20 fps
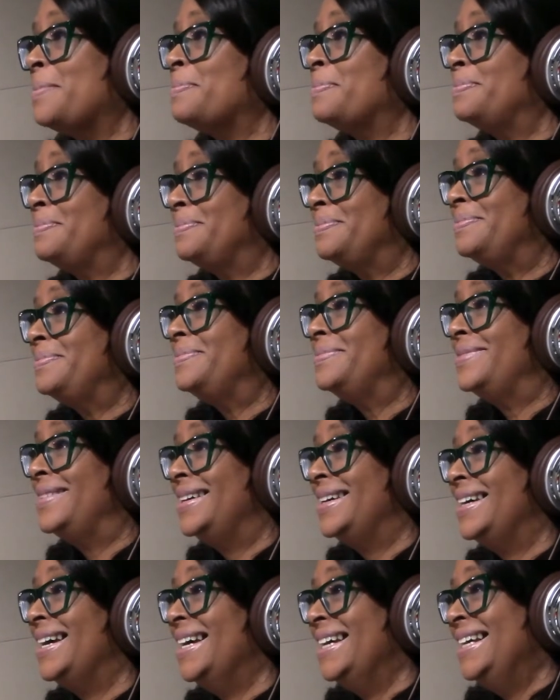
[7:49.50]
Okay.
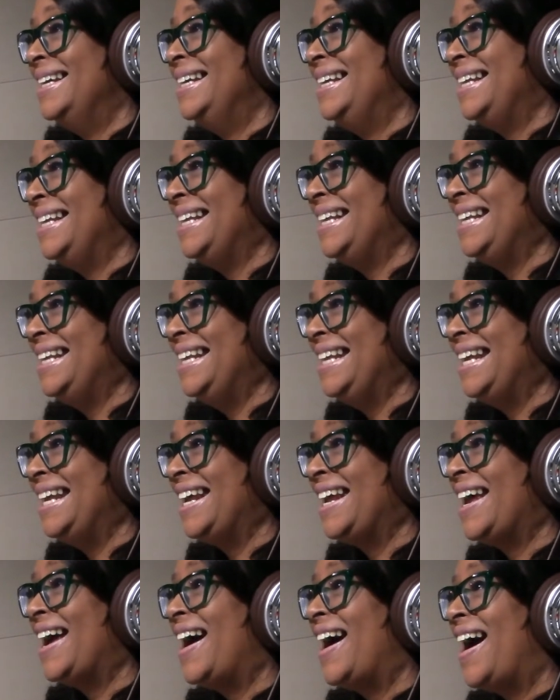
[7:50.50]
Well, I'm coming to hear
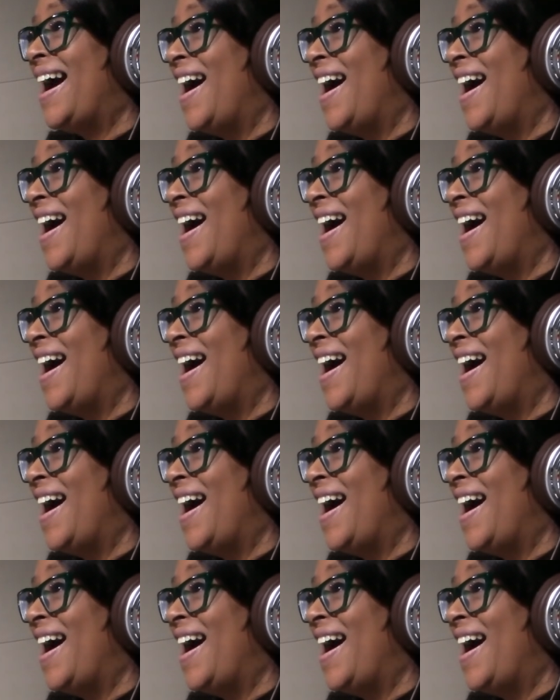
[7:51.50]
Hypnotic then.